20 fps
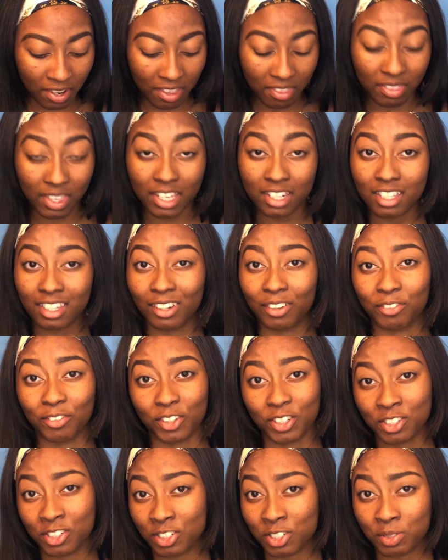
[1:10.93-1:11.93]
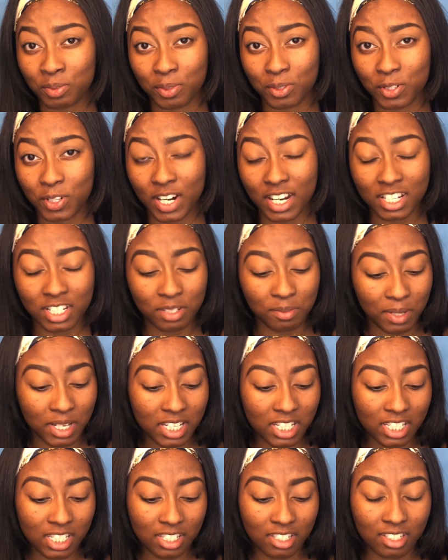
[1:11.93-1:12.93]
they did a virtual
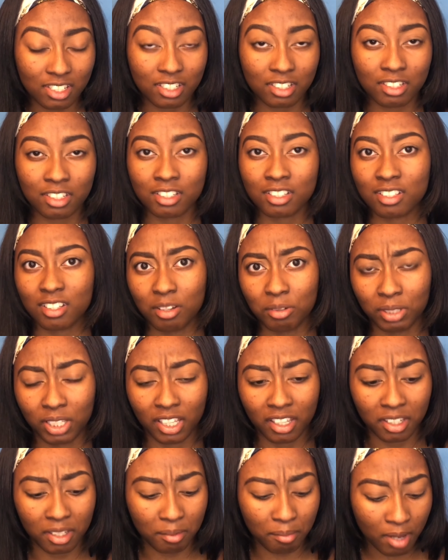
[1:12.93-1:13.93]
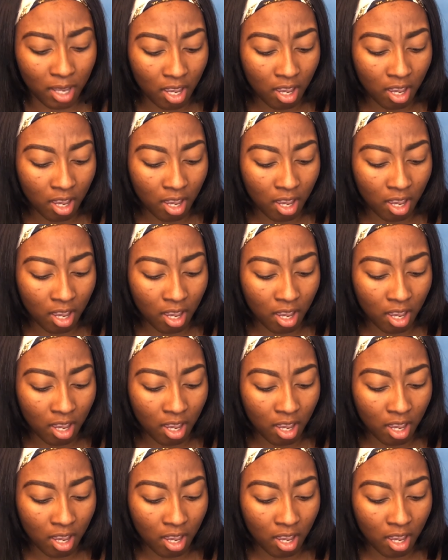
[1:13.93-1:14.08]
graduation, so lame,